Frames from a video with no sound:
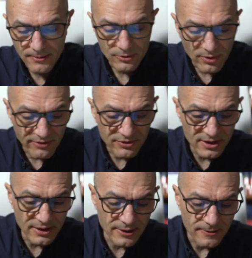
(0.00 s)
You have
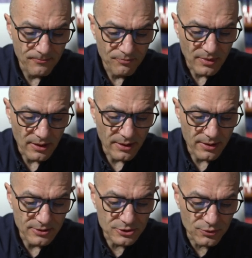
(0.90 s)
here
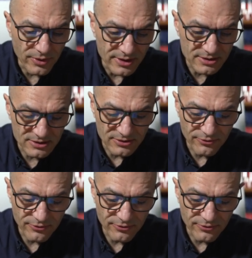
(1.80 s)
stress